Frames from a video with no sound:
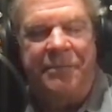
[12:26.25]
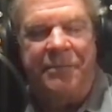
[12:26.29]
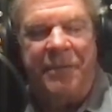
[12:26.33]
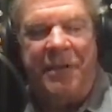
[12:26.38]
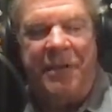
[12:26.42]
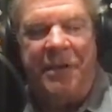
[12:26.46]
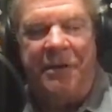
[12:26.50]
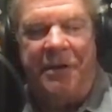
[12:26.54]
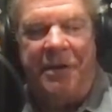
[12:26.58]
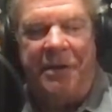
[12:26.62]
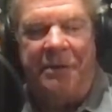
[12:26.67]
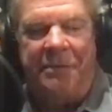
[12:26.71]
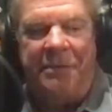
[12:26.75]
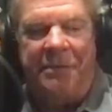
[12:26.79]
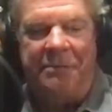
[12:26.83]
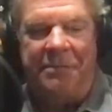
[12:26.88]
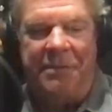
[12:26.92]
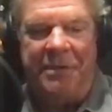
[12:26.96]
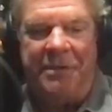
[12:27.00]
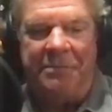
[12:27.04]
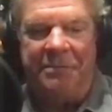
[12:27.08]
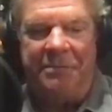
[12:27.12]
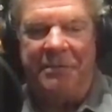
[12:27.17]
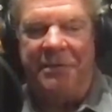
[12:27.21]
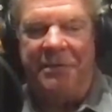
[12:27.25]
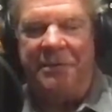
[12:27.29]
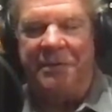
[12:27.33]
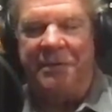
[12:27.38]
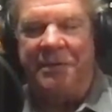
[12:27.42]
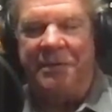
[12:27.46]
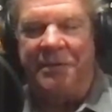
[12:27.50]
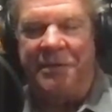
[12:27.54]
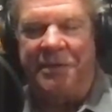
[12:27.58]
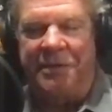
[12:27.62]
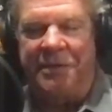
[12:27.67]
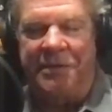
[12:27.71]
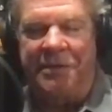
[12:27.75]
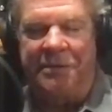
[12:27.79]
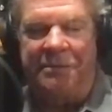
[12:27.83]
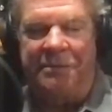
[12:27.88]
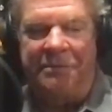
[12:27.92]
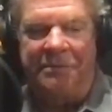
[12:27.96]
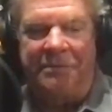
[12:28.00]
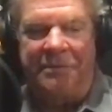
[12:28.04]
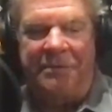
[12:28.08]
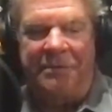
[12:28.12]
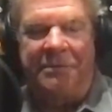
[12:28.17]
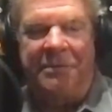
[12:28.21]
helping people learn
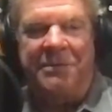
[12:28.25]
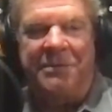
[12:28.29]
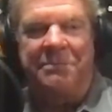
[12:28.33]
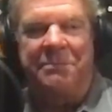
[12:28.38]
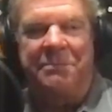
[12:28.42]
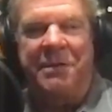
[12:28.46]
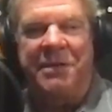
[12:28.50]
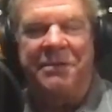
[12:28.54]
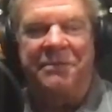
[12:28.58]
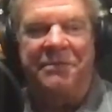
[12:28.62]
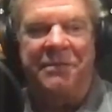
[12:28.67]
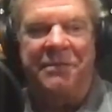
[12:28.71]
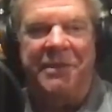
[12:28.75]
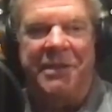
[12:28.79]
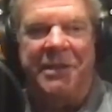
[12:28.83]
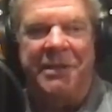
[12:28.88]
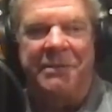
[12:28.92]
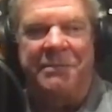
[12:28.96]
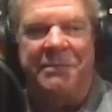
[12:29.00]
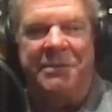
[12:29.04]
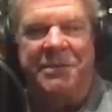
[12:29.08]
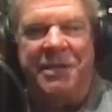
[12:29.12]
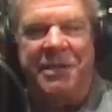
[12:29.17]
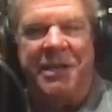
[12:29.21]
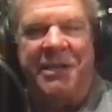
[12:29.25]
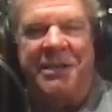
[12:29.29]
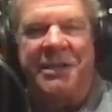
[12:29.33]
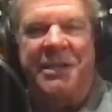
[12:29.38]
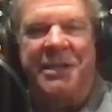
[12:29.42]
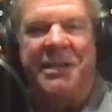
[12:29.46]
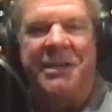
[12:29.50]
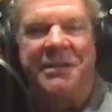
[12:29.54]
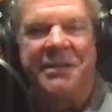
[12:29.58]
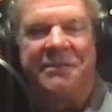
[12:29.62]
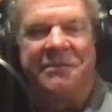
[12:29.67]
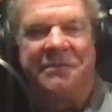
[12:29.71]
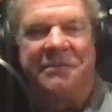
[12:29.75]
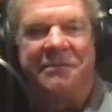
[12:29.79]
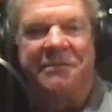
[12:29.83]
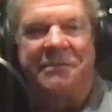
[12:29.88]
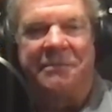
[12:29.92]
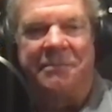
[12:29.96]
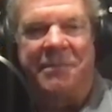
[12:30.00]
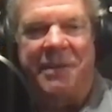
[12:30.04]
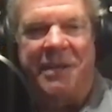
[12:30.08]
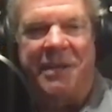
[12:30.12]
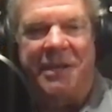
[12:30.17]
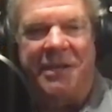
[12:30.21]
what's best for them is not that different
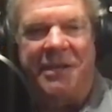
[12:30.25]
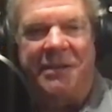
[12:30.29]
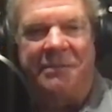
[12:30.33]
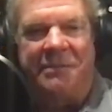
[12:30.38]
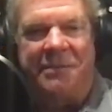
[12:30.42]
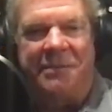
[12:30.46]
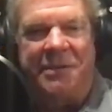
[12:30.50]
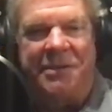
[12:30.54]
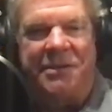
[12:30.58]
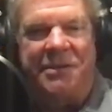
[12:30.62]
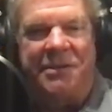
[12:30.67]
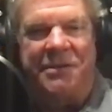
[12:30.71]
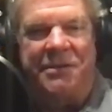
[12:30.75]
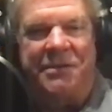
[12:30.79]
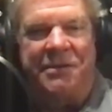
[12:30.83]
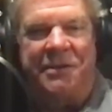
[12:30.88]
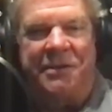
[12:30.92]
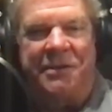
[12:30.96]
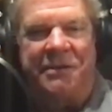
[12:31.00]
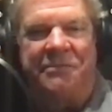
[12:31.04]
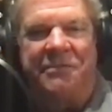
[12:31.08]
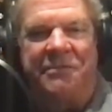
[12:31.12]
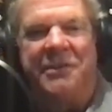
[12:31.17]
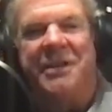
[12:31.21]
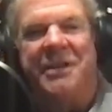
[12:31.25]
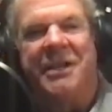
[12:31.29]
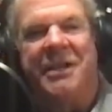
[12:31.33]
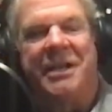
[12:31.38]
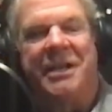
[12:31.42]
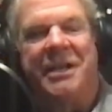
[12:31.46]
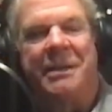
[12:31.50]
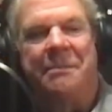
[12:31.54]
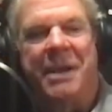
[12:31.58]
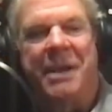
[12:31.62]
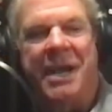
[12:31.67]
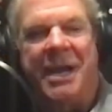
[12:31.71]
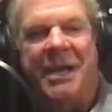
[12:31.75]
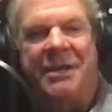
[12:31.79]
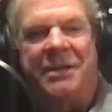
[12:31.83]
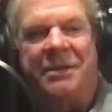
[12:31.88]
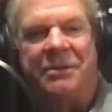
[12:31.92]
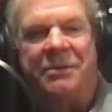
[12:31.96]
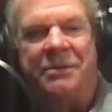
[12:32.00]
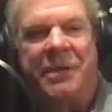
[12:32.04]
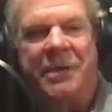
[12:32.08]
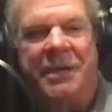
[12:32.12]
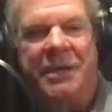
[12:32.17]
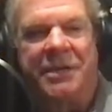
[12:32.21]
from painting a picture. So I feel like I'm back to
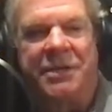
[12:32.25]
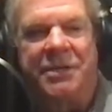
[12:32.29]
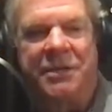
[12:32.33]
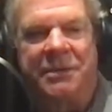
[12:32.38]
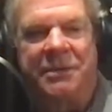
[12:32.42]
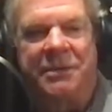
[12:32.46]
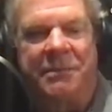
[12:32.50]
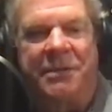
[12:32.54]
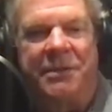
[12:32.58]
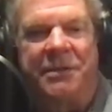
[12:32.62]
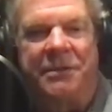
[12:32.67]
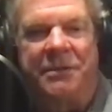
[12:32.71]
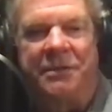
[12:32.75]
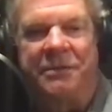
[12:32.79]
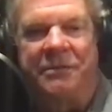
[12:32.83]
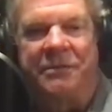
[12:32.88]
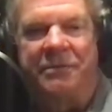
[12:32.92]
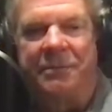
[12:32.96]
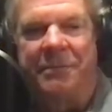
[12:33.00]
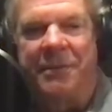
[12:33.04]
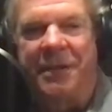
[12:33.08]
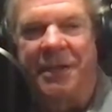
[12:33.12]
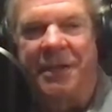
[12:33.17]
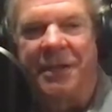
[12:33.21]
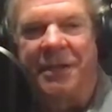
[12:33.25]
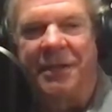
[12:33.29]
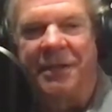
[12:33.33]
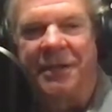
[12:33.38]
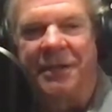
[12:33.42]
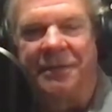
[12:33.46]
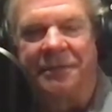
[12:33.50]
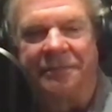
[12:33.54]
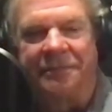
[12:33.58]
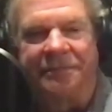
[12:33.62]
what I should have been doing from the get-go.